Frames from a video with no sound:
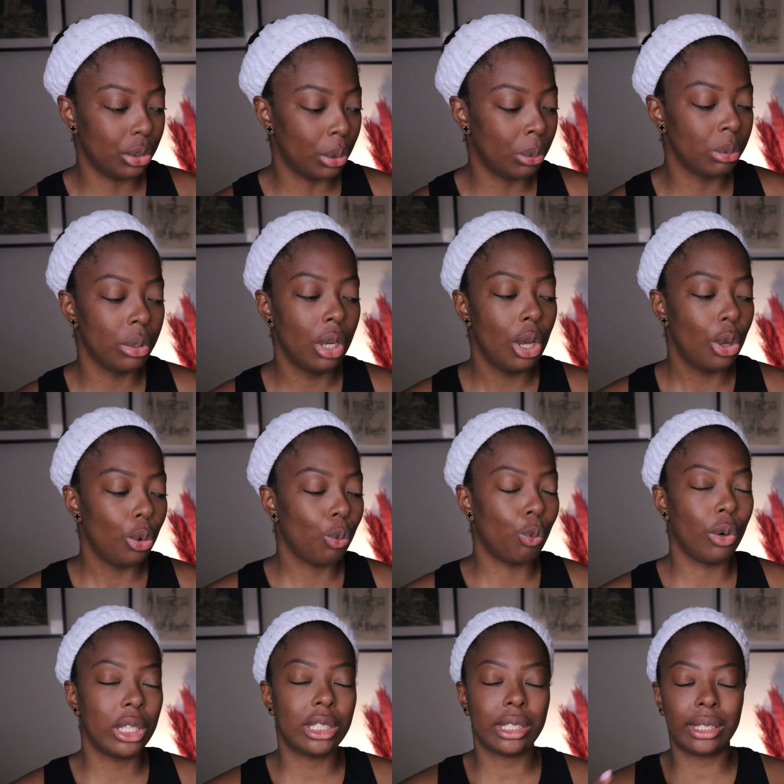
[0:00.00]
tone,
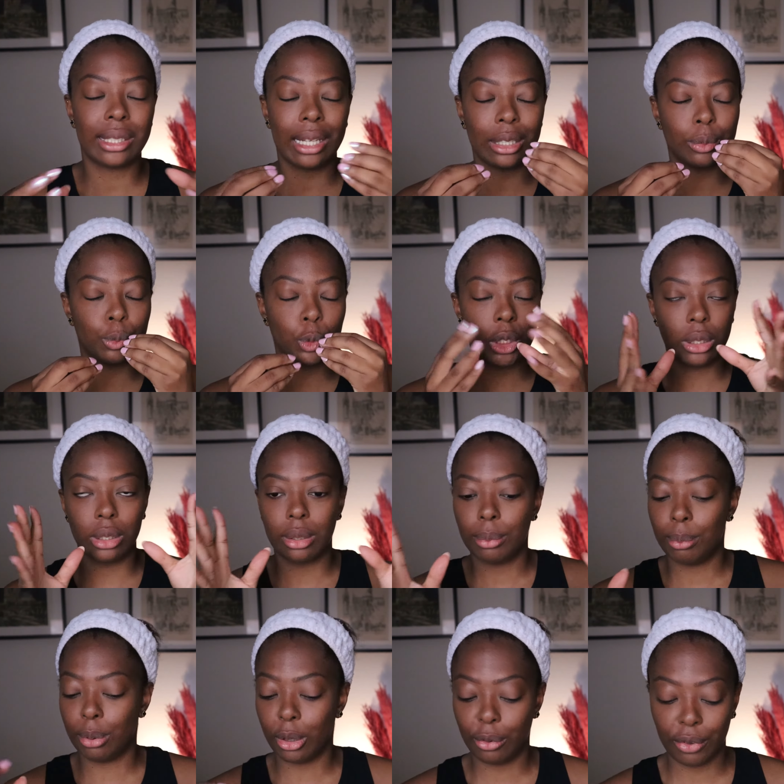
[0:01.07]
which is like
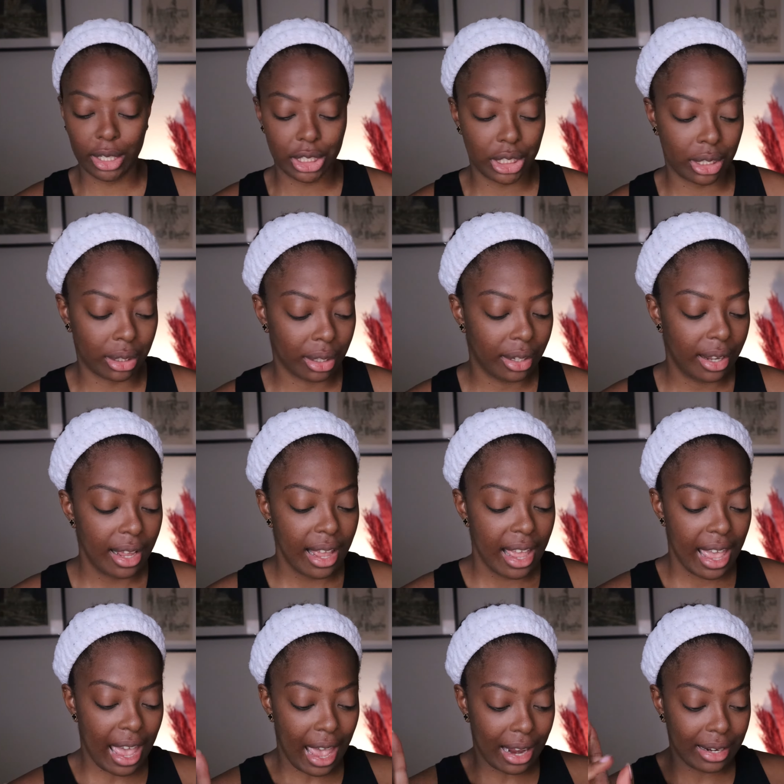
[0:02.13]
perfection.
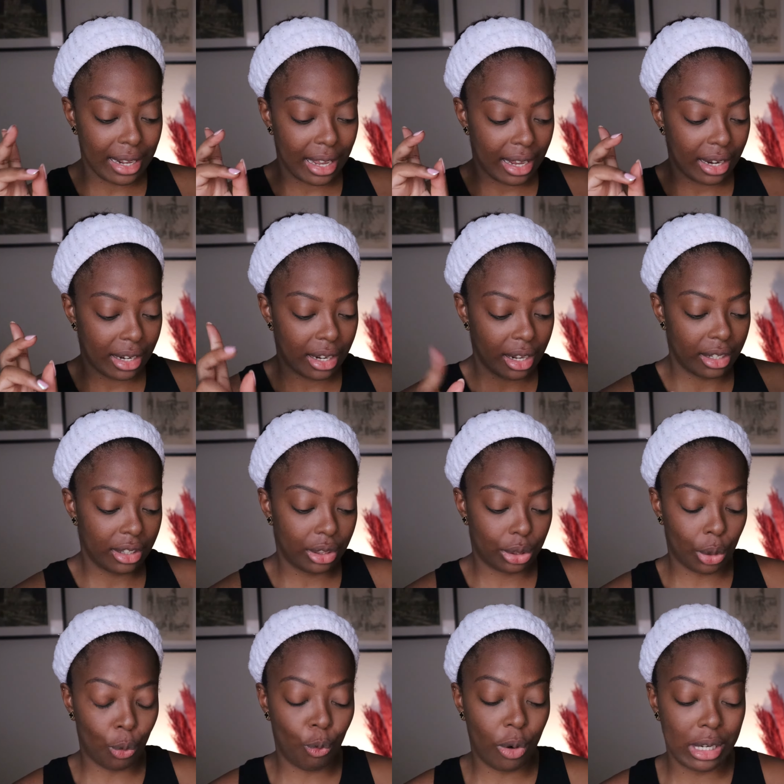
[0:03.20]
And then
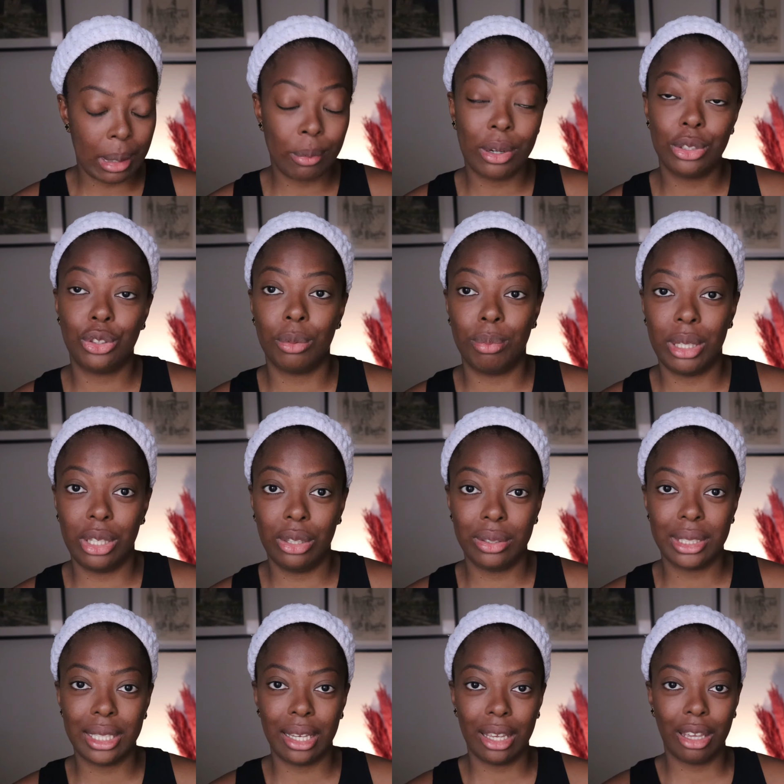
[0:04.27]
the one I'm going to be
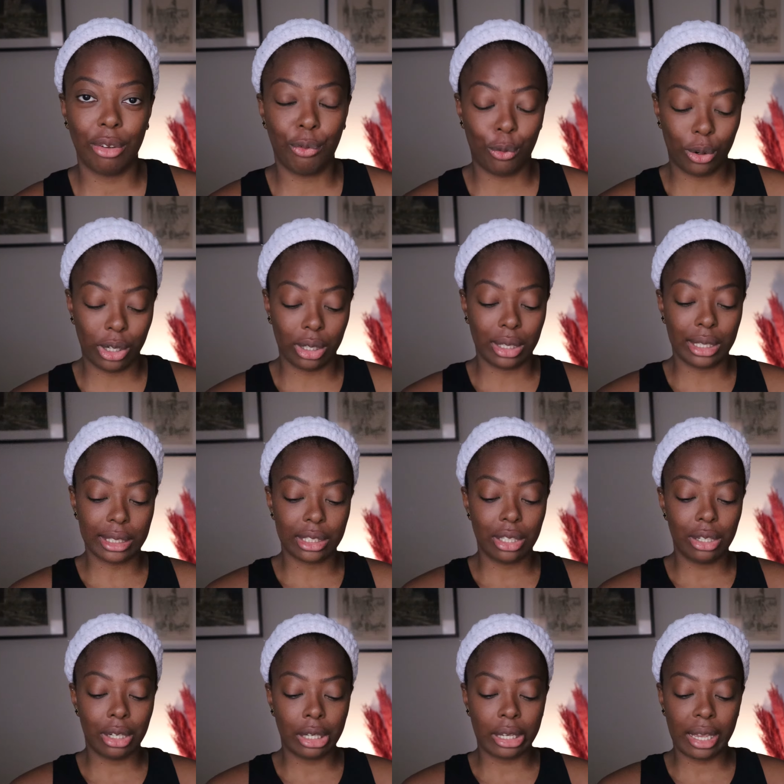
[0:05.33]
using for this
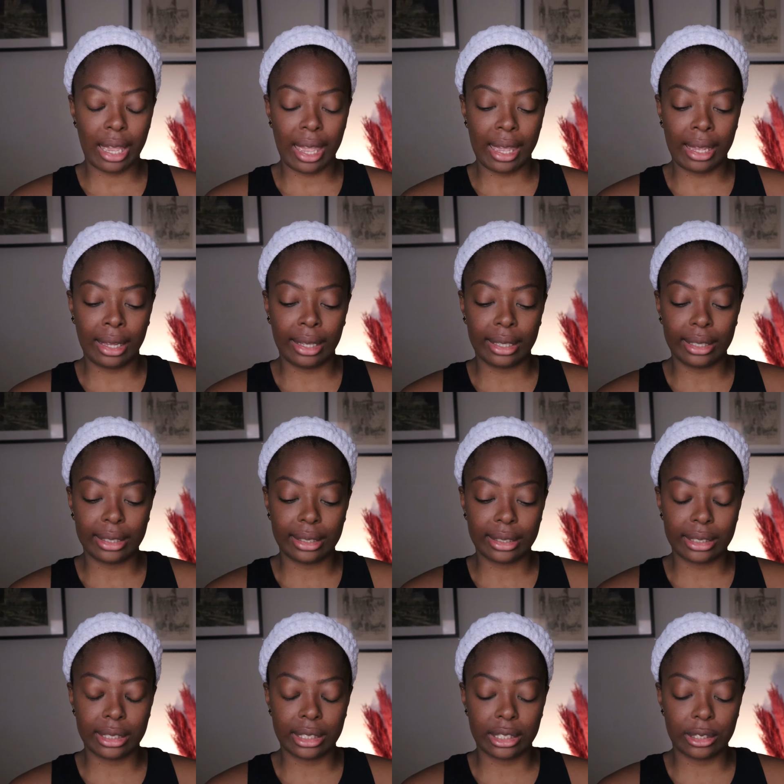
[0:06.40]
look
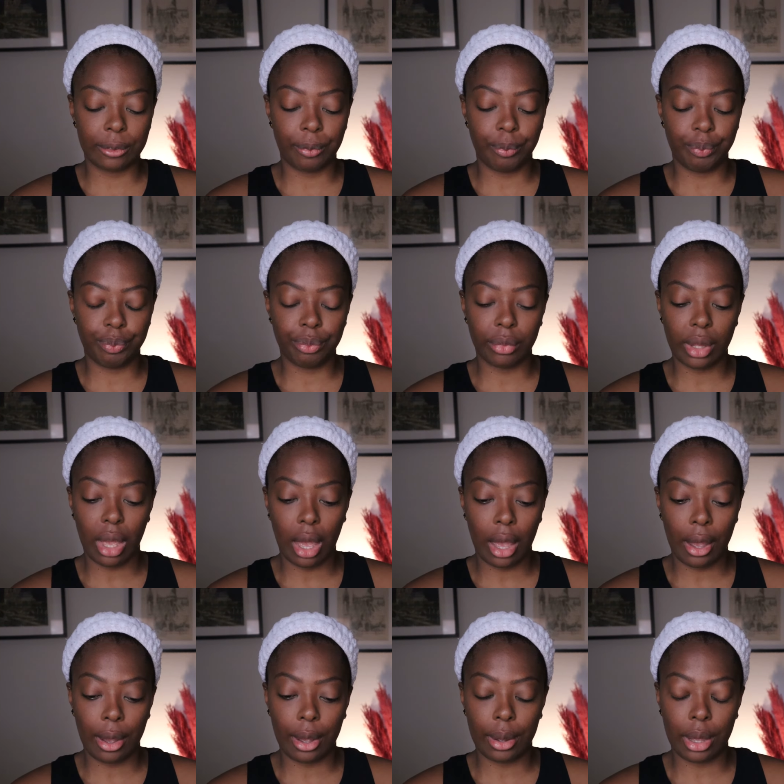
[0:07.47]
is
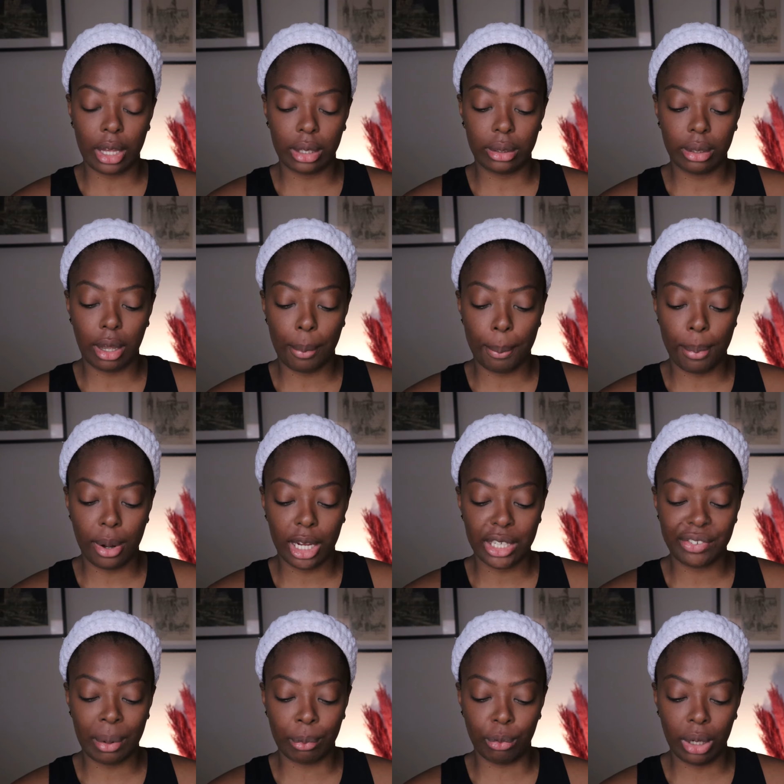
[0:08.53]
a
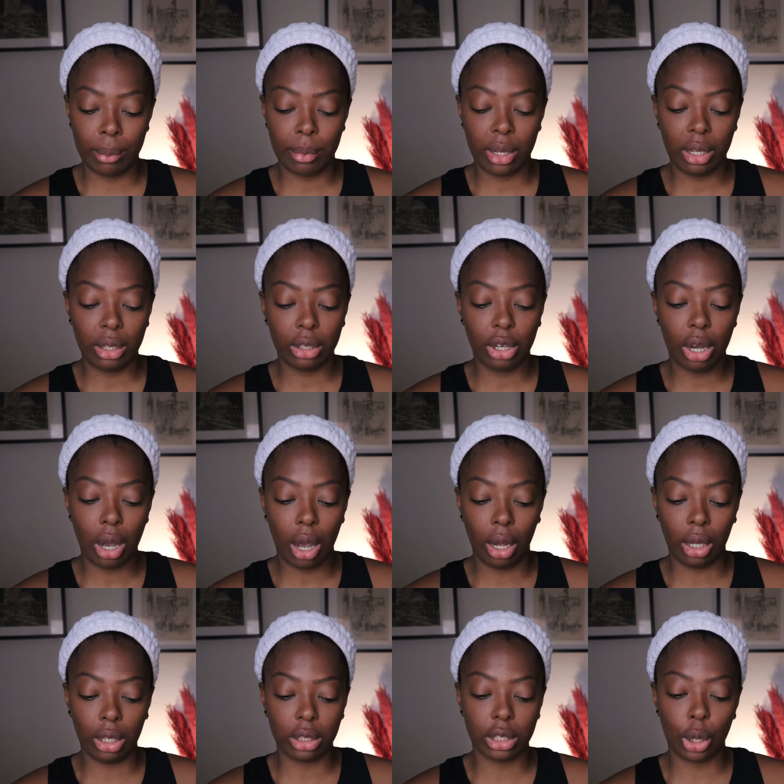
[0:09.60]
blush from Rimmel
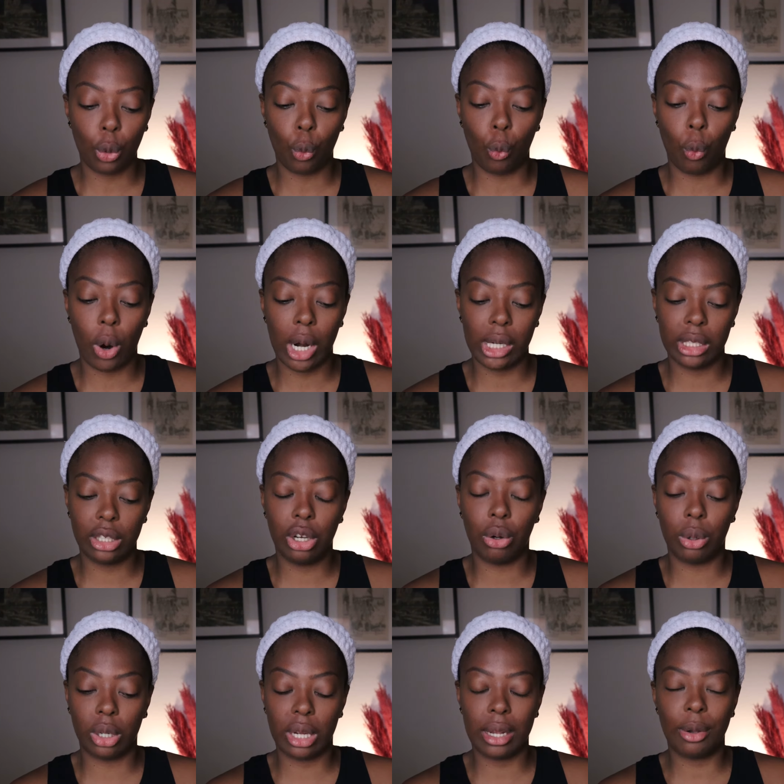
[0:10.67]
called Wild
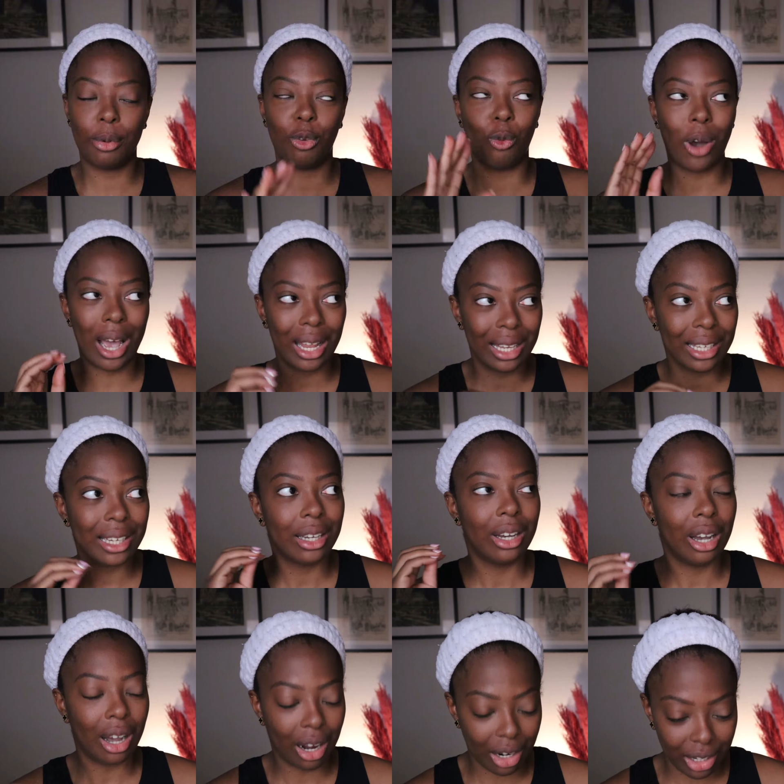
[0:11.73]

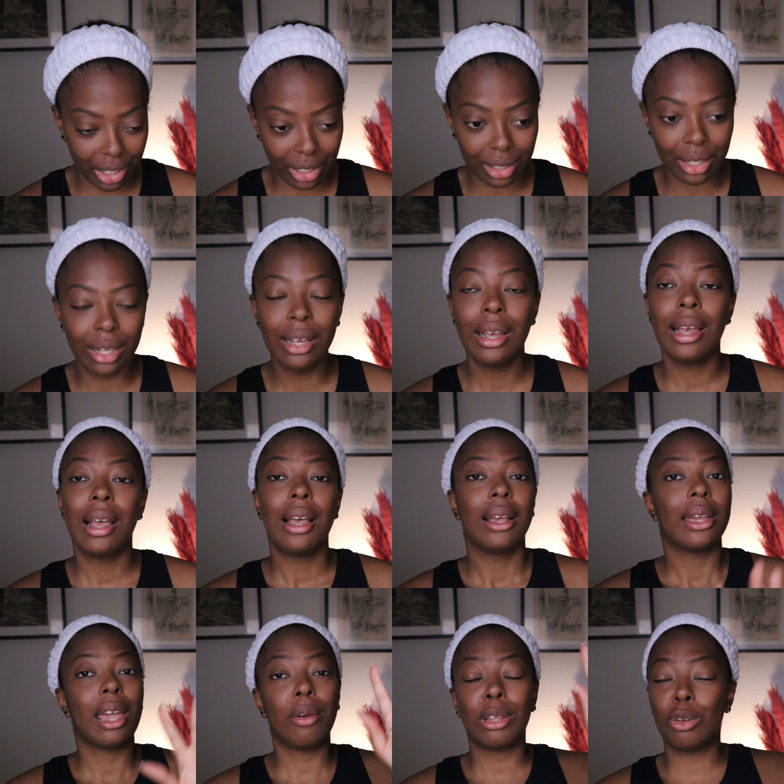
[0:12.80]
Card.
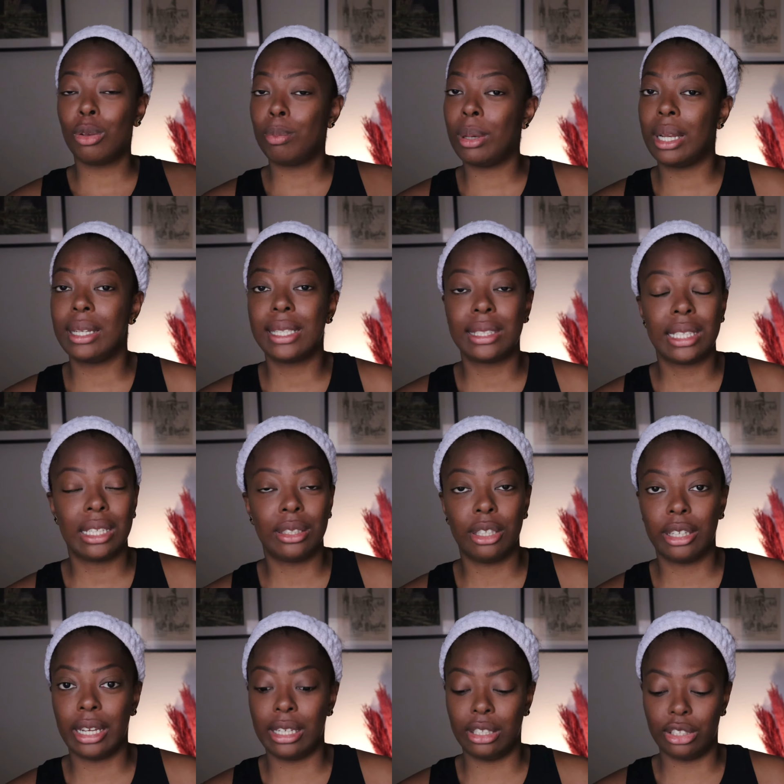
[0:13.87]
Everything will be listed
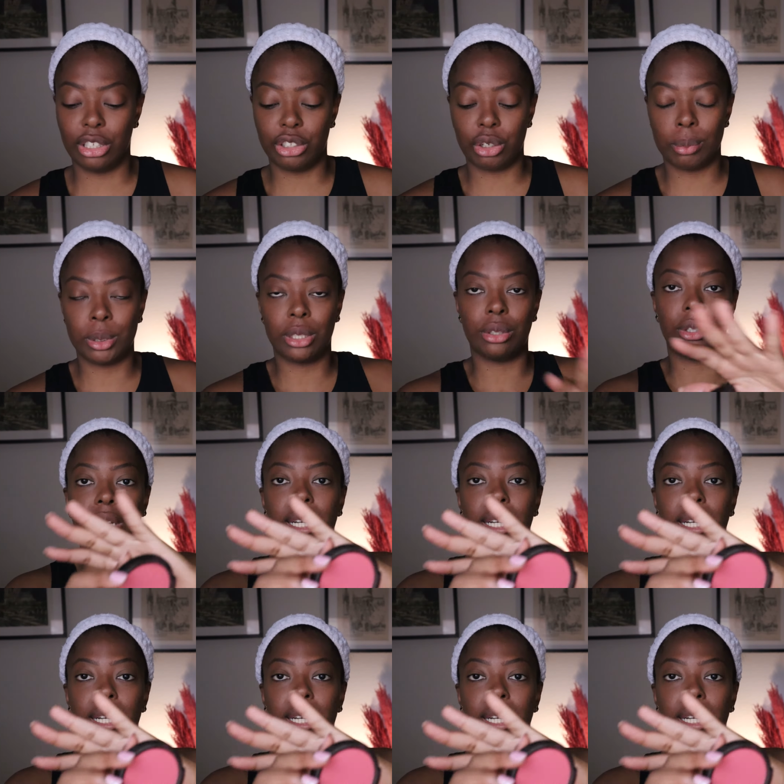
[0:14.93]
in the description,